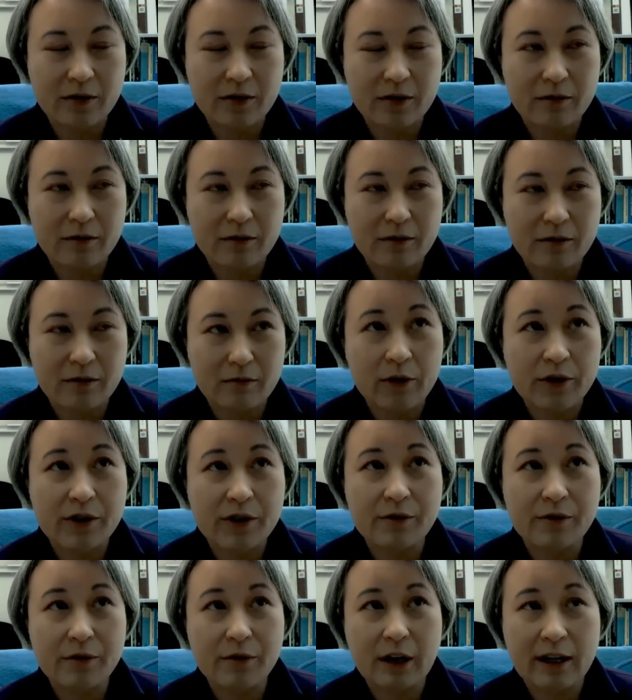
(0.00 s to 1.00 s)
I
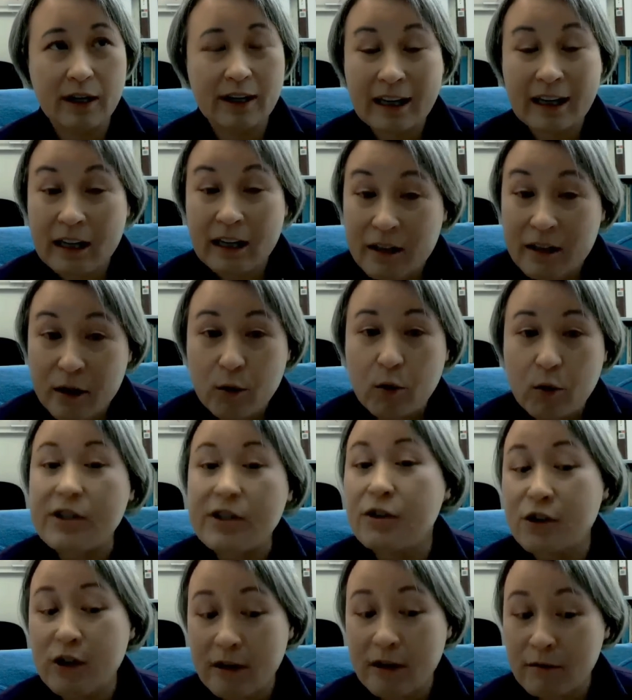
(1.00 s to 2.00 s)
was a kid, there was one
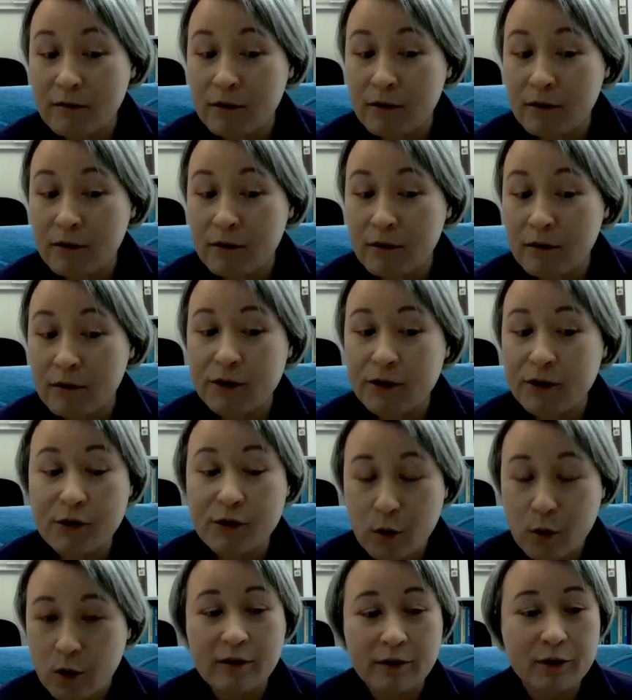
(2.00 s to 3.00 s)
general store,
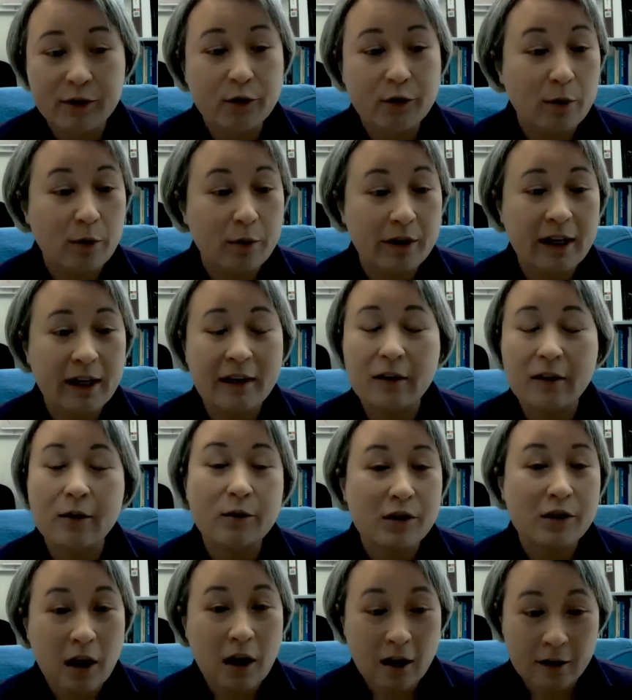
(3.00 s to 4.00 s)
but that
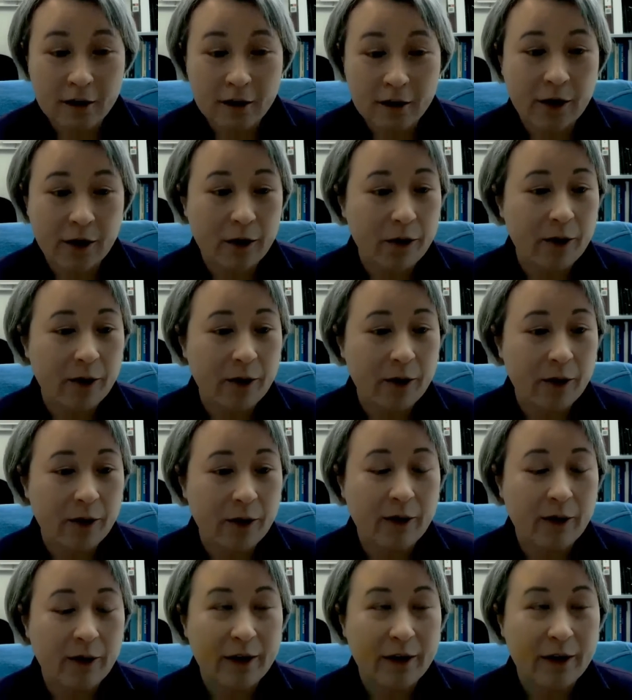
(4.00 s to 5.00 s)
closed long ago. There are
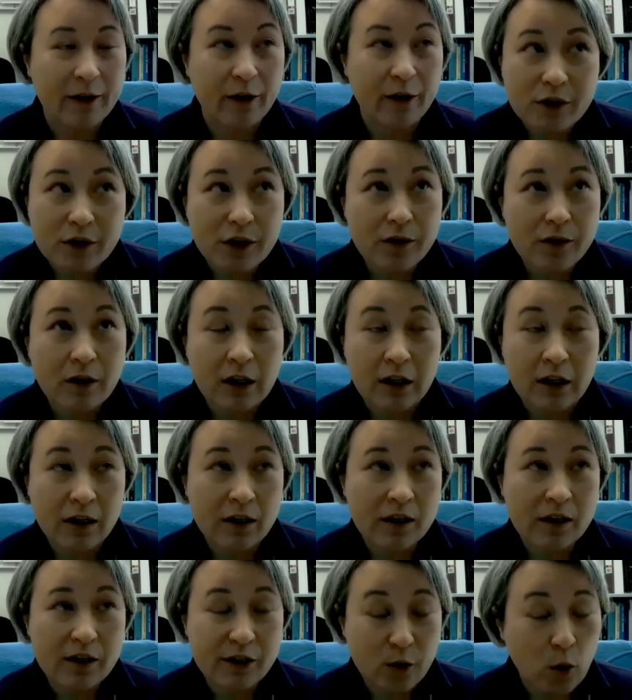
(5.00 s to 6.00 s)
no
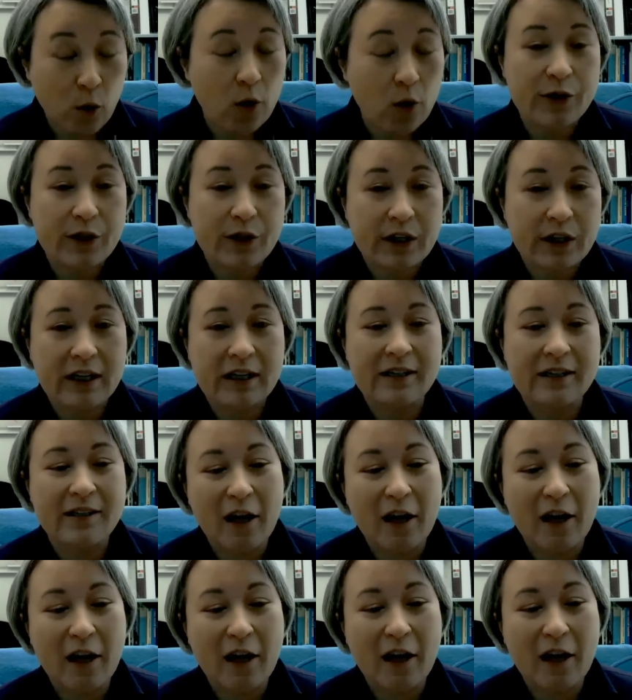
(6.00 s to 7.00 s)
stores in East
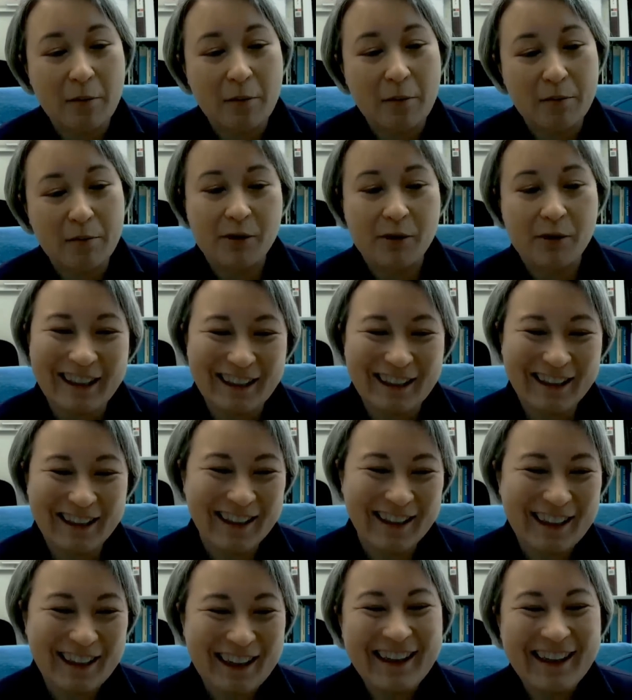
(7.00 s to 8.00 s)
Hopson, Vermont.
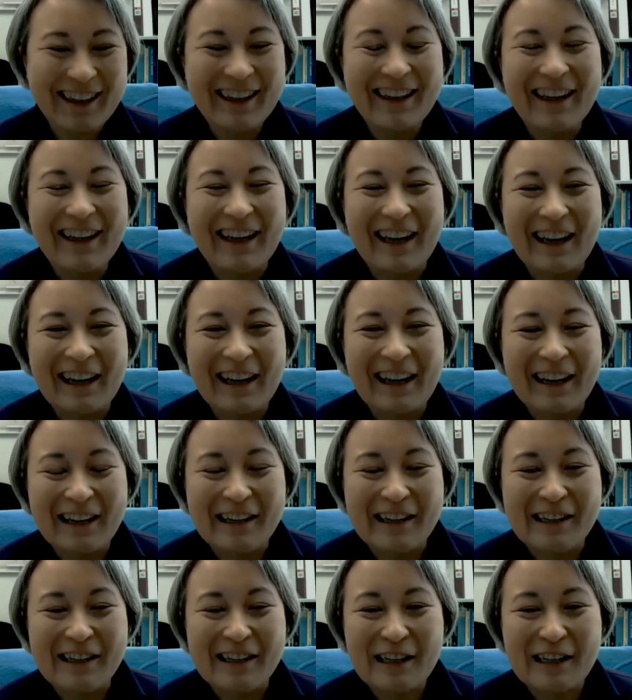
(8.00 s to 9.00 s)
And